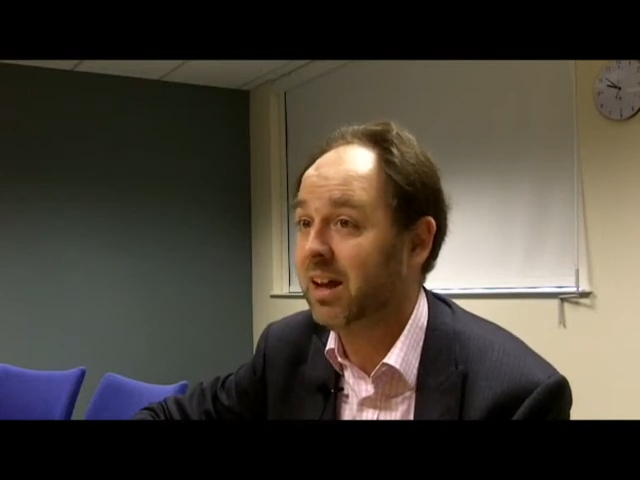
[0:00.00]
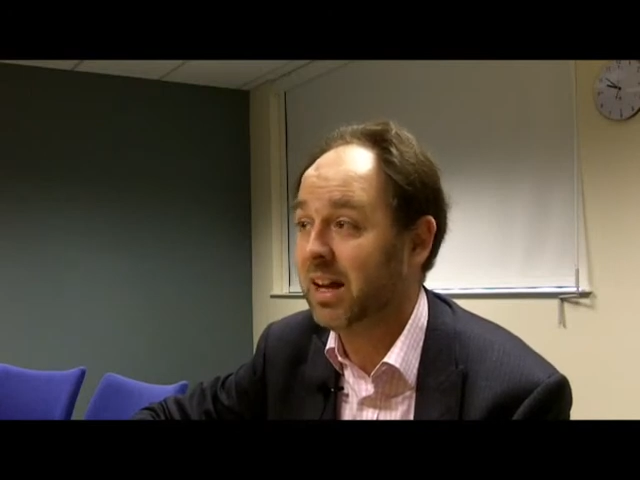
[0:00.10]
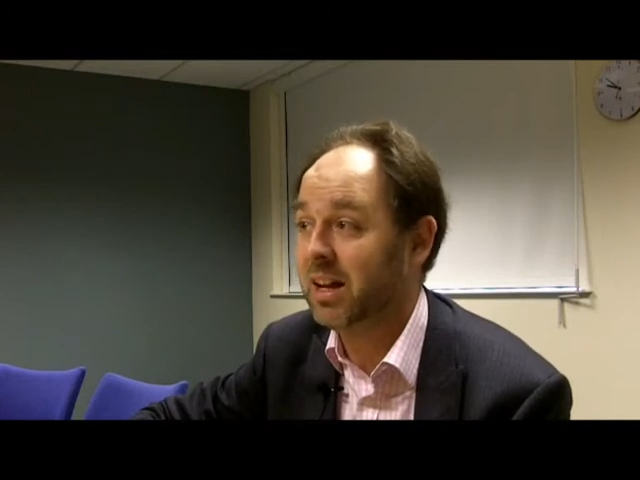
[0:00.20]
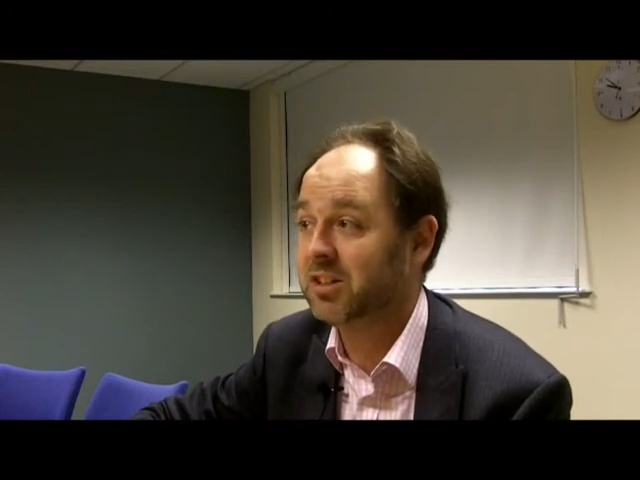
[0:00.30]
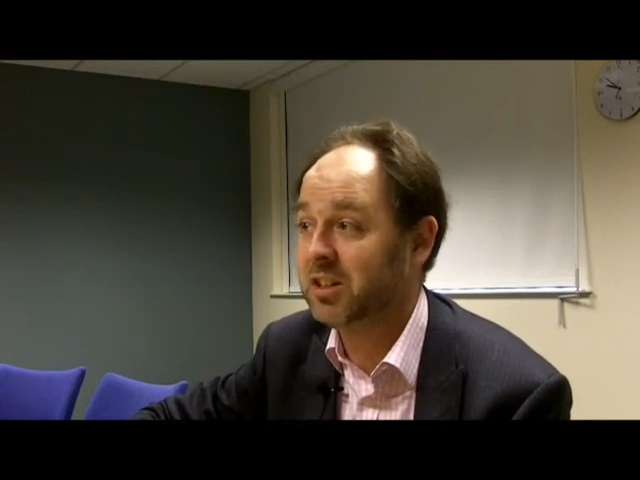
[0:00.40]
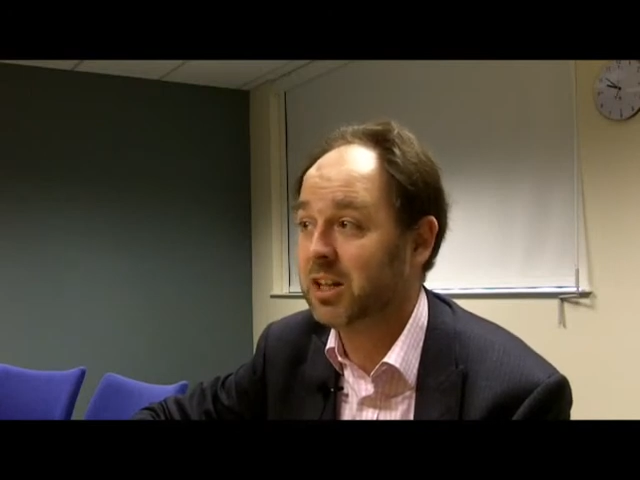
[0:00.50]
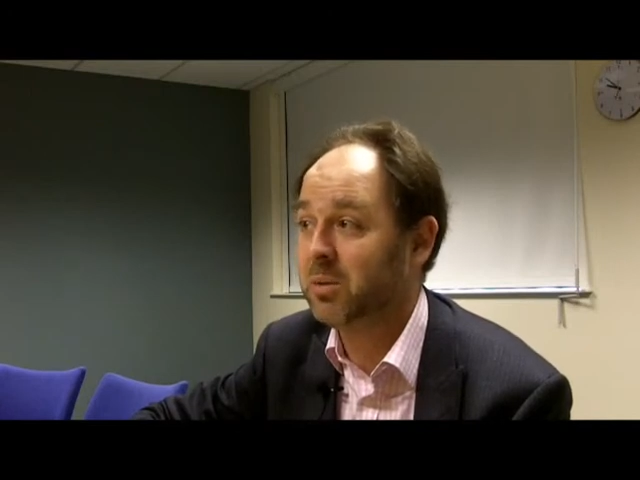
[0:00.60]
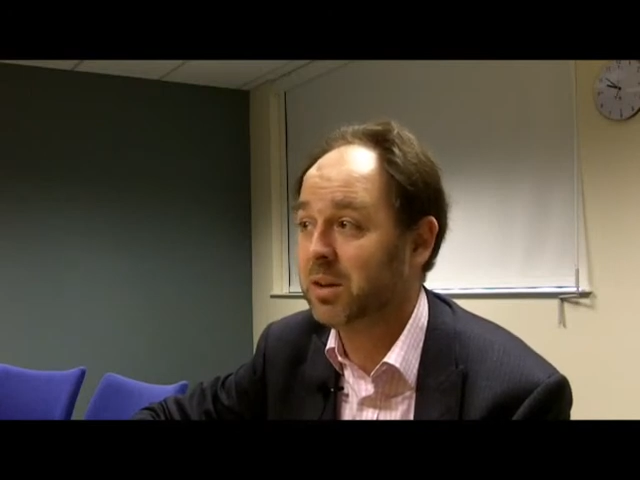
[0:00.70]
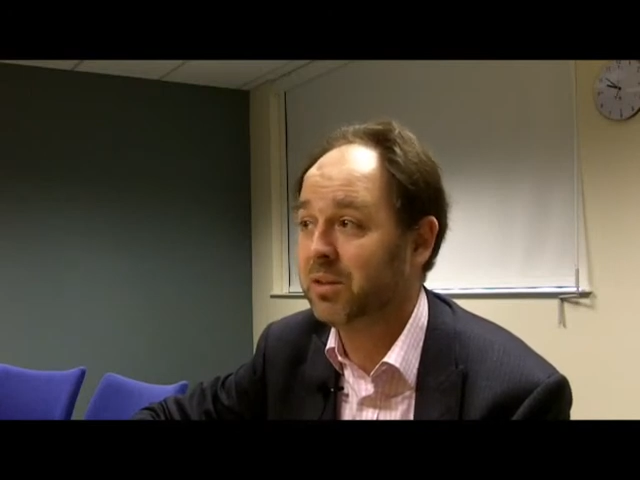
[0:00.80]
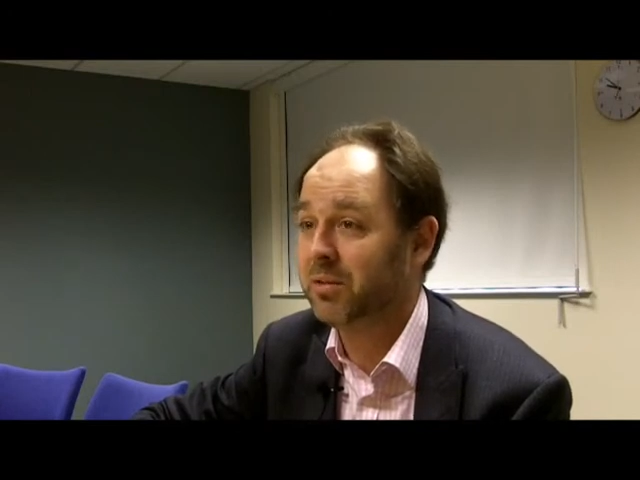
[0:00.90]
and doesn't
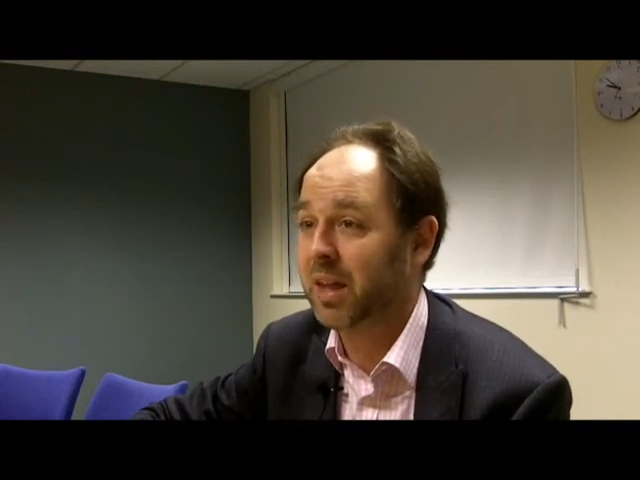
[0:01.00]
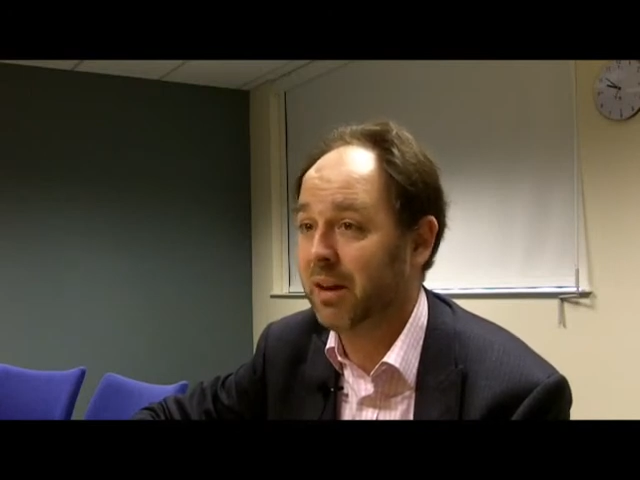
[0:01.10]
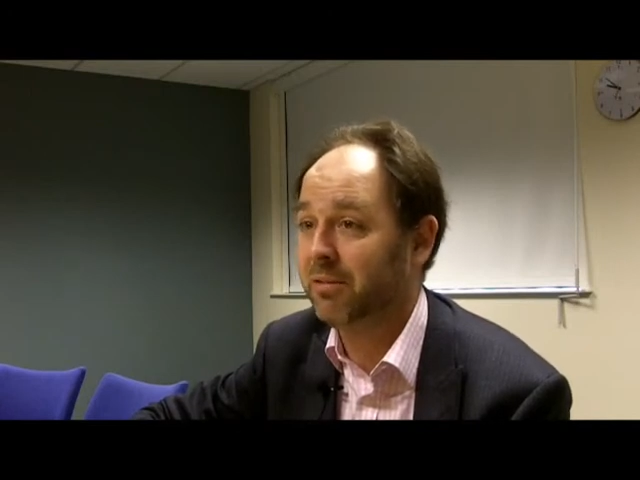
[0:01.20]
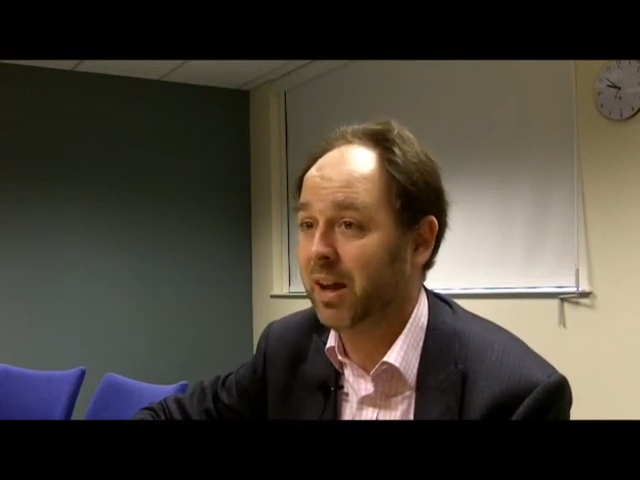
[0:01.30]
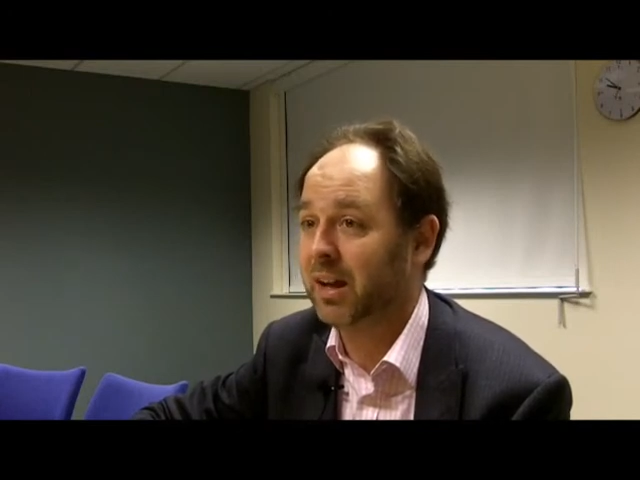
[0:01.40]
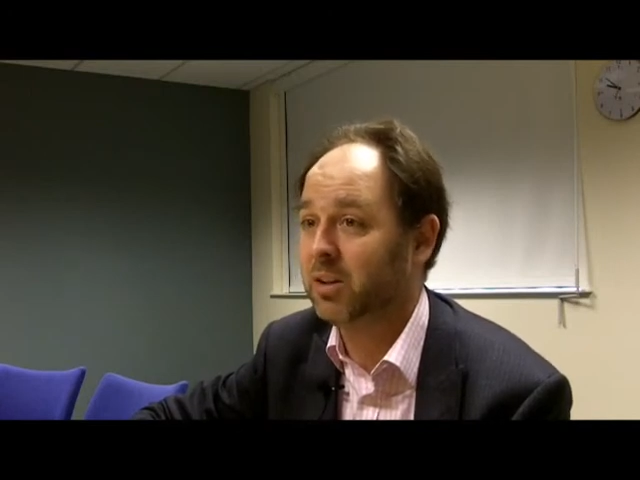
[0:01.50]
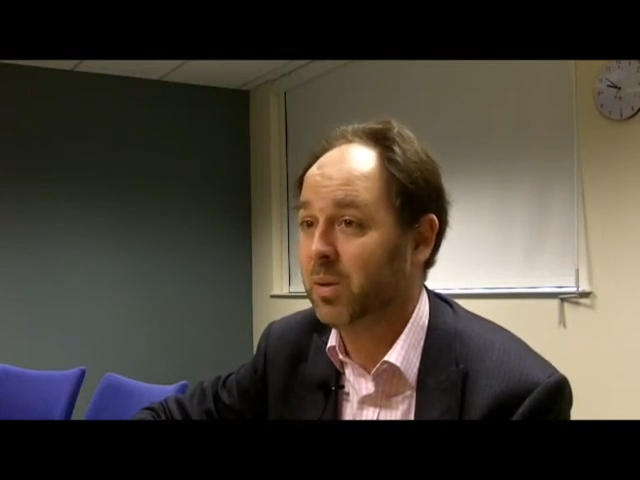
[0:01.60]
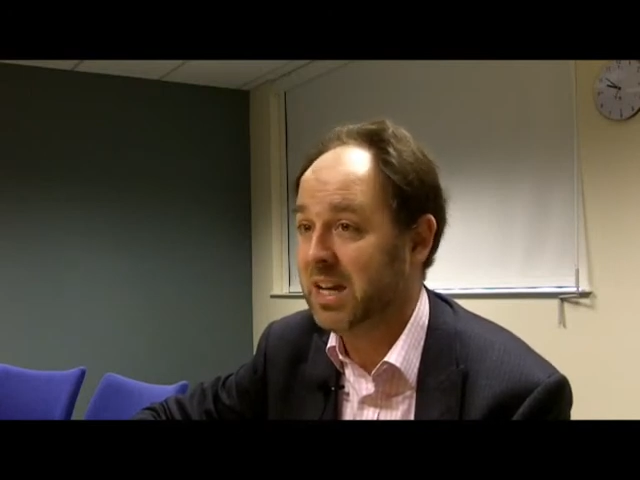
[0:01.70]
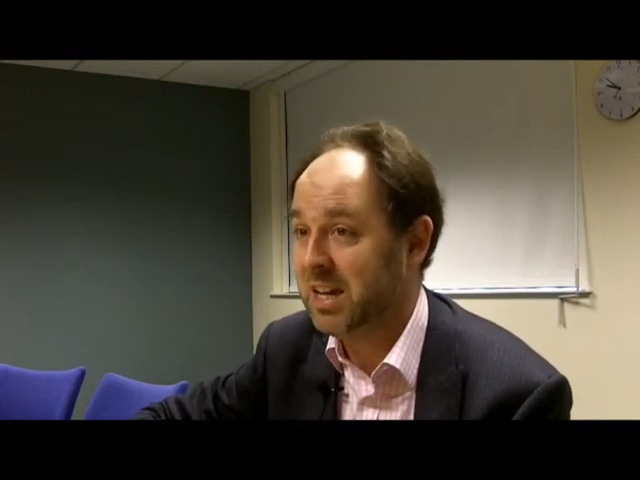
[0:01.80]
deal with that fact that we